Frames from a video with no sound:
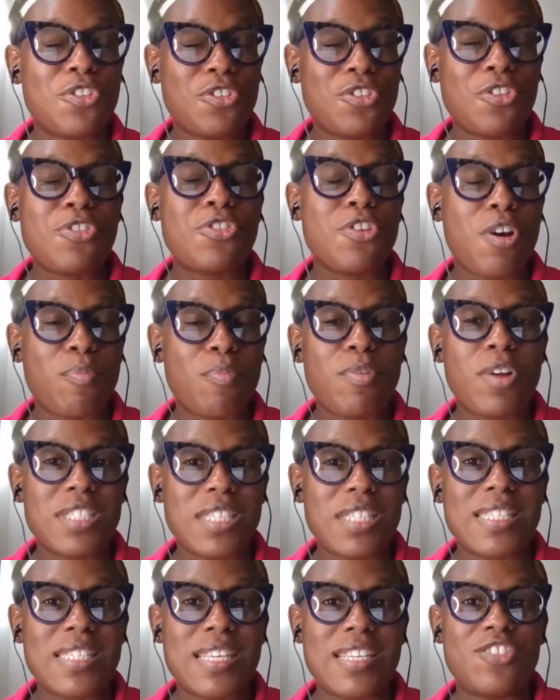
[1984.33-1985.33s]
thought
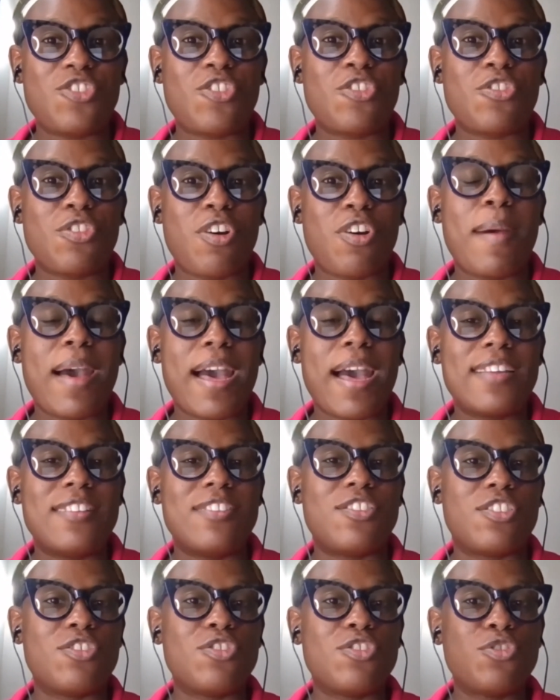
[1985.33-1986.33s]
processes, your thought
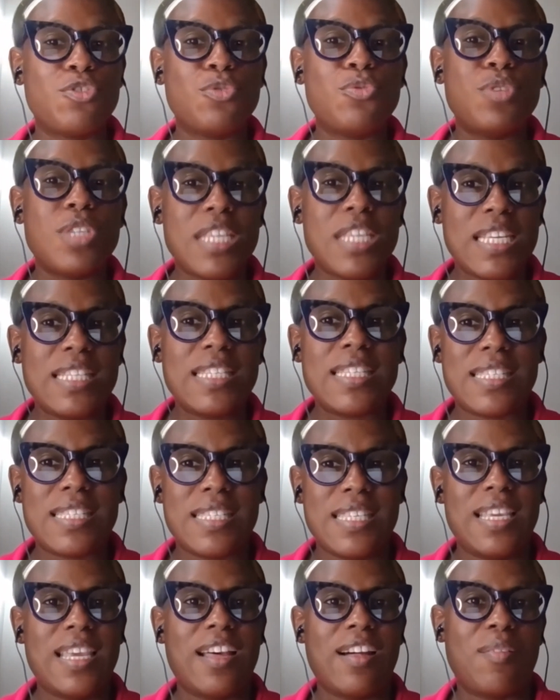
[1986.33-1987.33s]
patterns. And so you need to
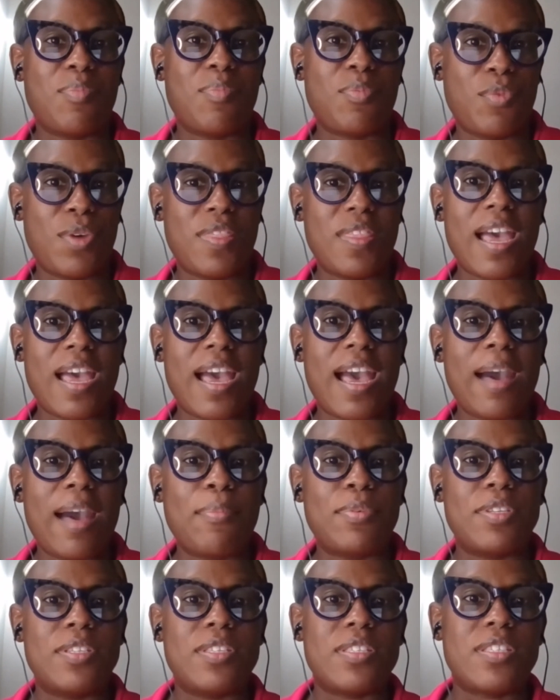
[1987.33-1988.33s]
seek help when that
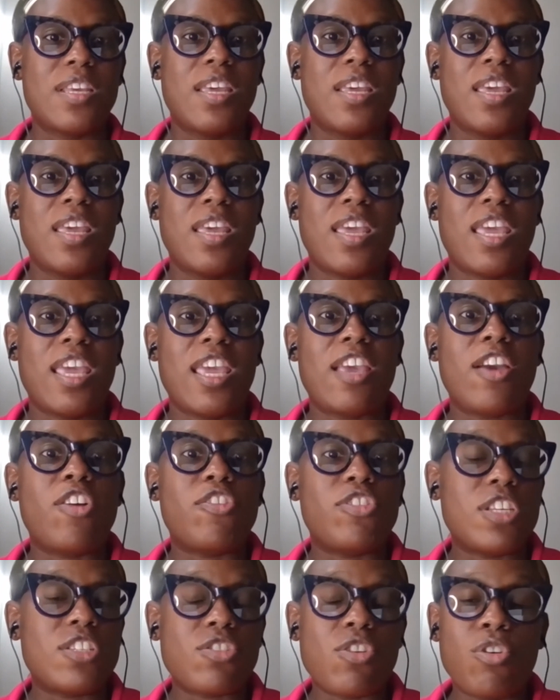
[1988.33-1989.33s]
happens.
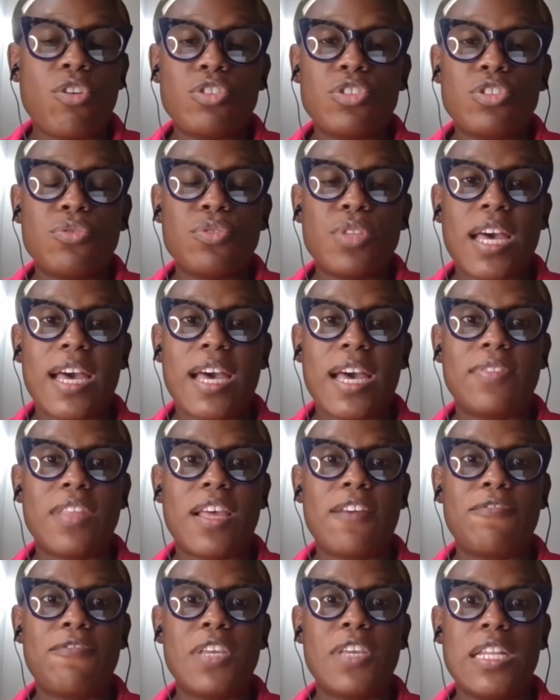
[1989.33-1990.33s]
There's also
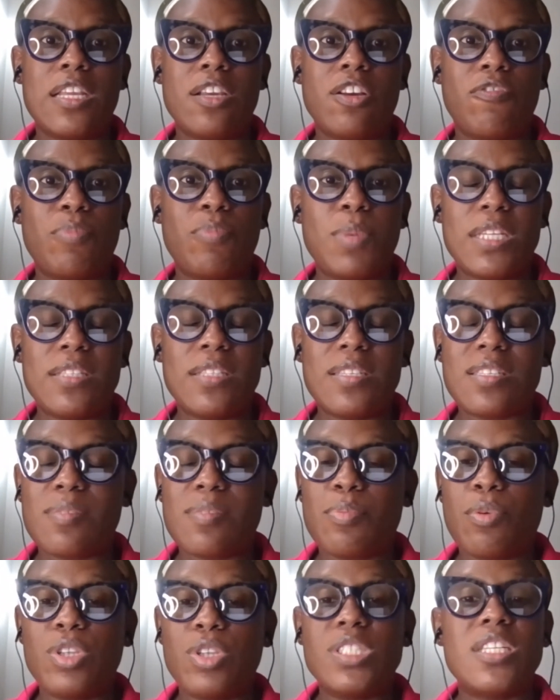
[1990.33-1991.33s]
that feeling of being
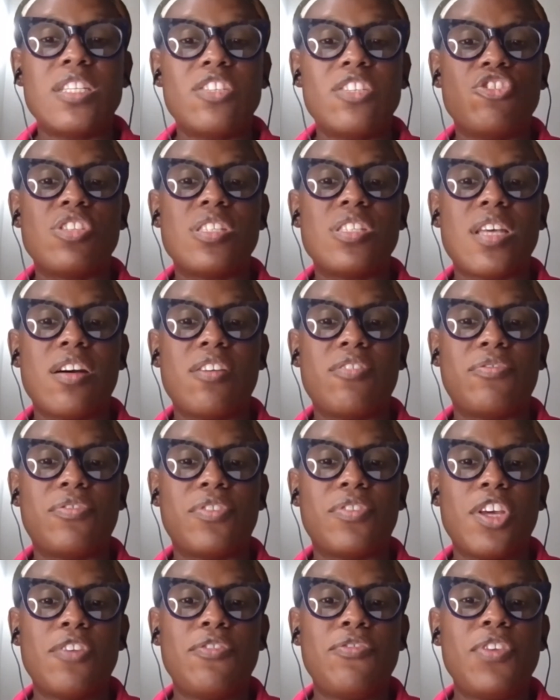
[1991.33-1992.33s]
disappointed in yourself,
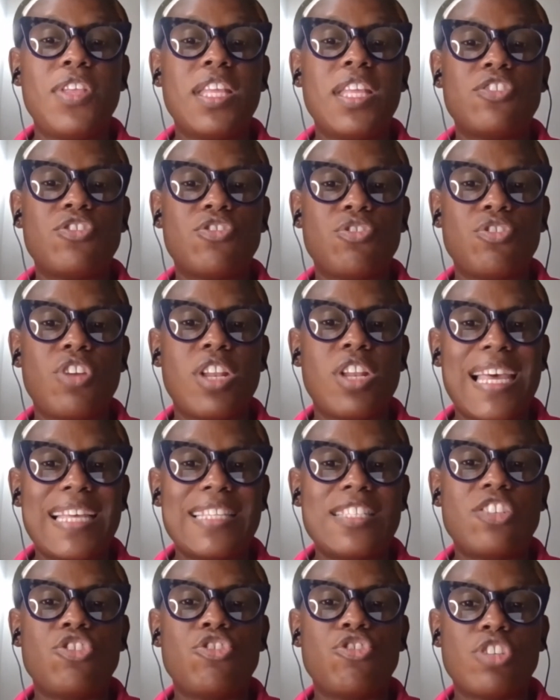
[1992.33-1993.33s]
feeling as though you're
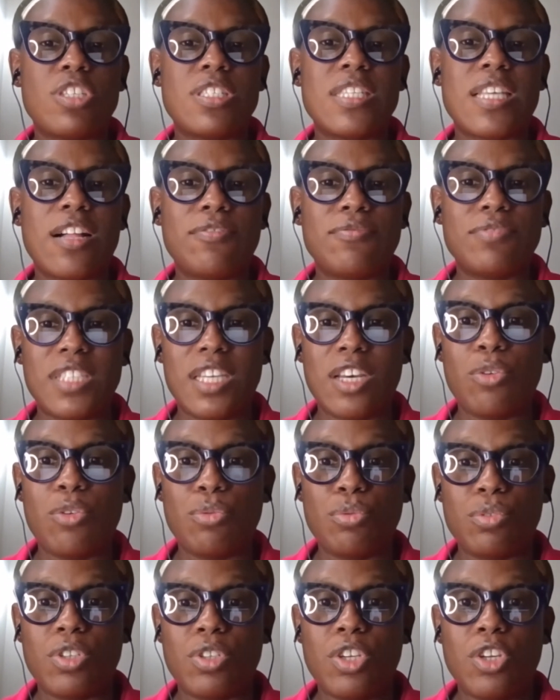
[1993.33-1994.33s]
letting yourself down,